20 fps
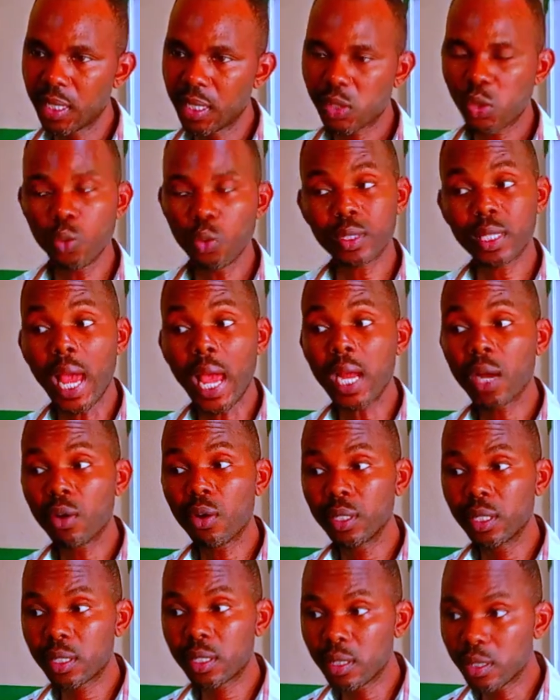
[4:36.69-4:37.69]
So thank
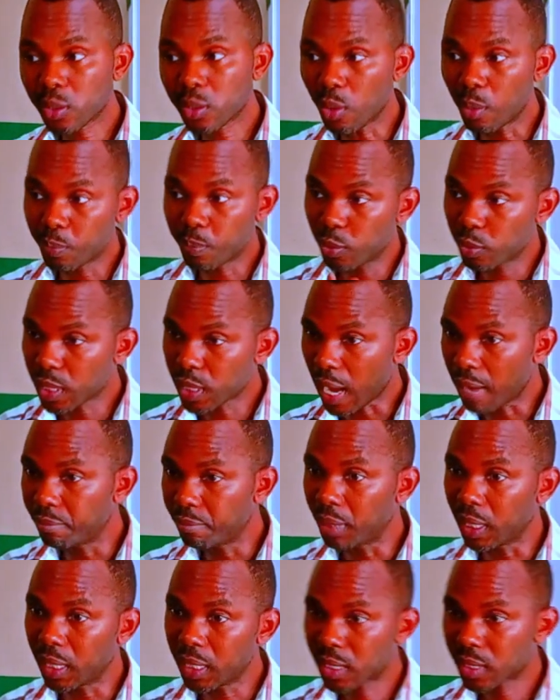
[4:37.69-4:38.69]
God it is
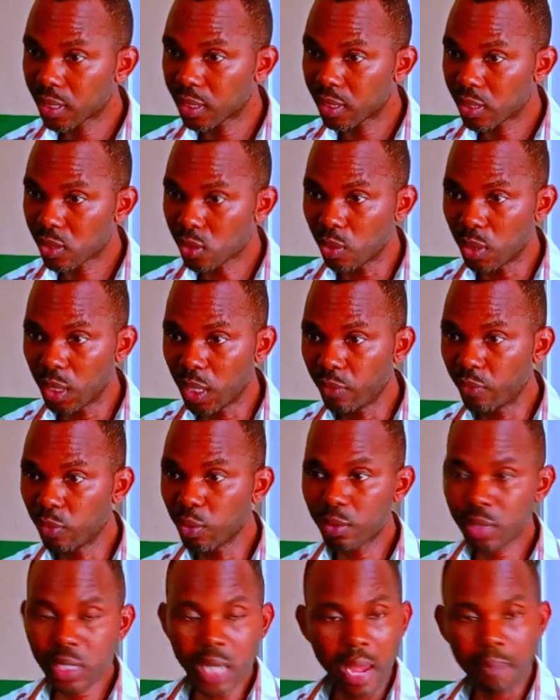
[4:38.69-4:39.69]
computer-based. So if
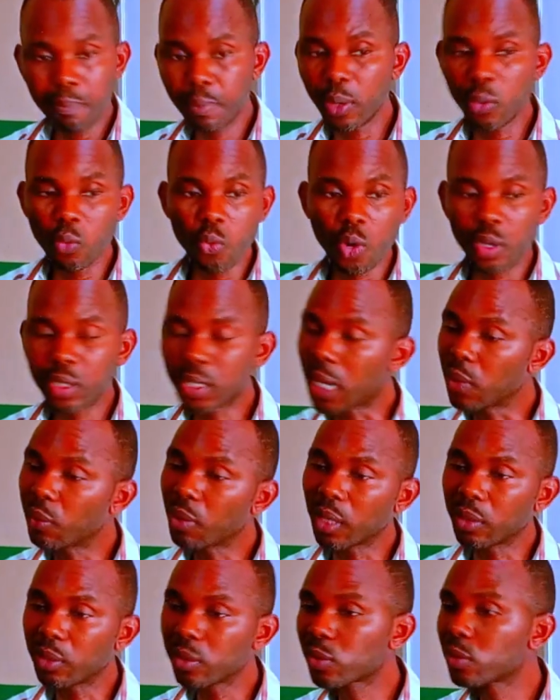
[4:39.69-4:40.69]
you type a word
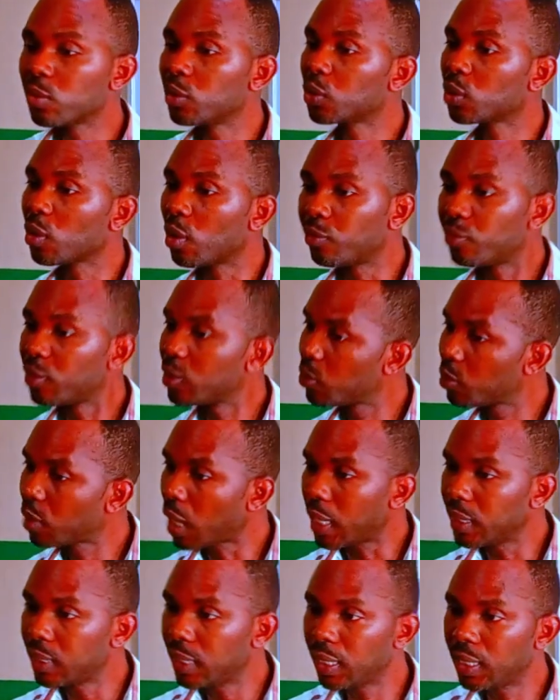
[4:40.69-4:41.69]
and you are not so sure of it, you
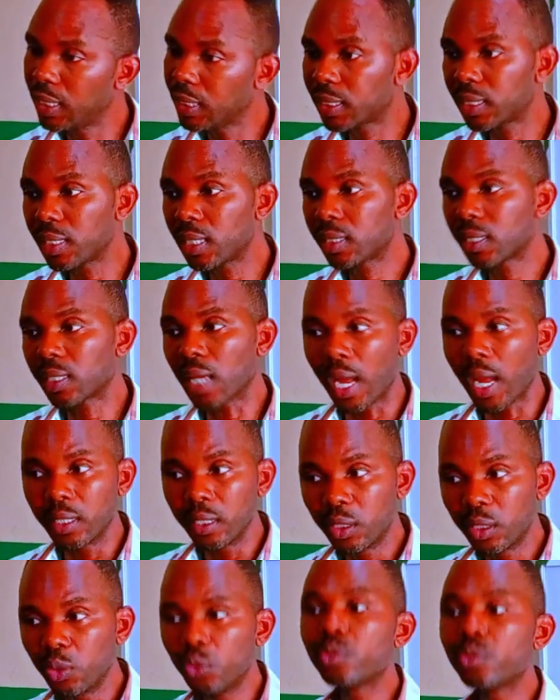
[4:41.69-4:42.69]
can delete it
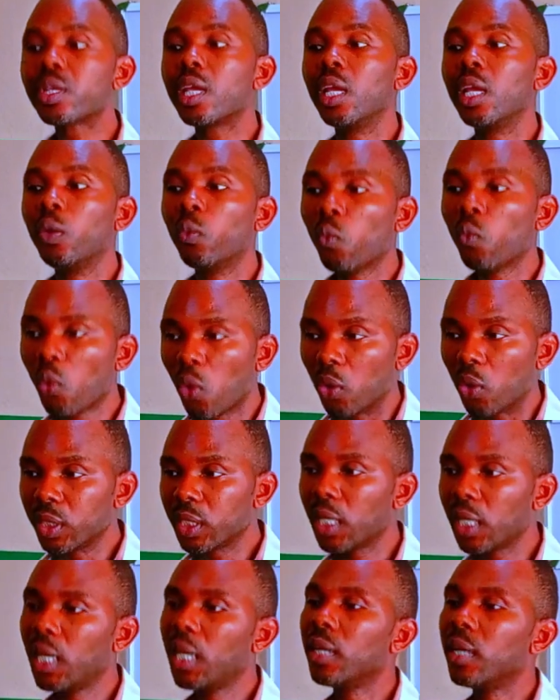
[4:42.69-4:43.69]
and use a
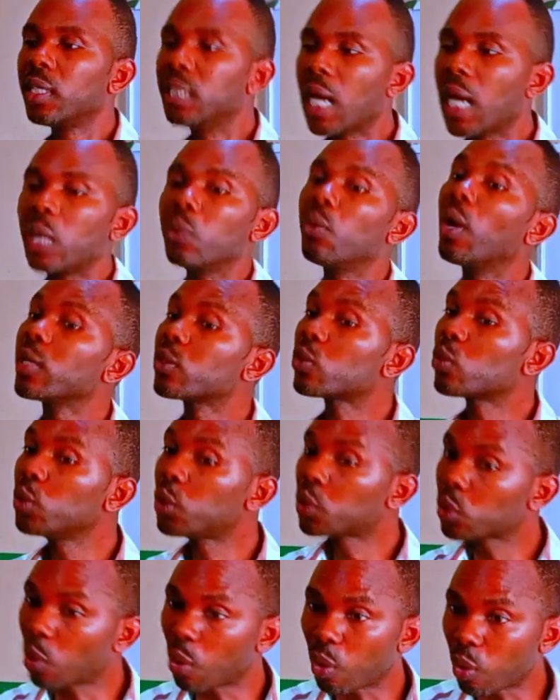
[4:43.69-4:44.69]
word that you are
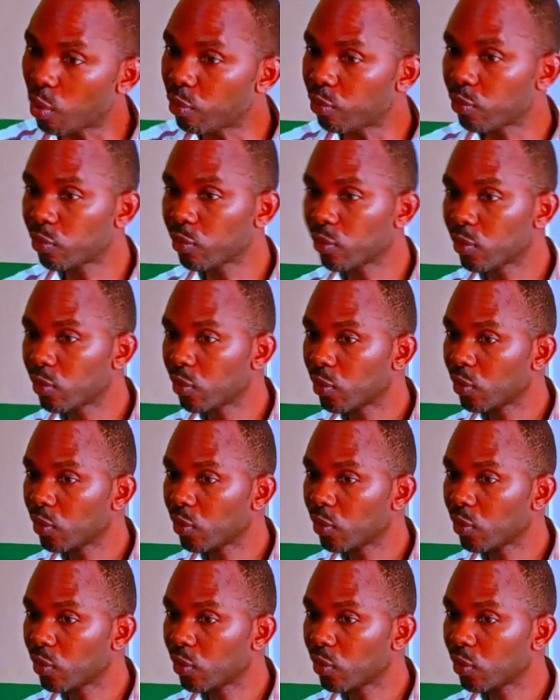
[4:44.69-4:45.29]
so sure of.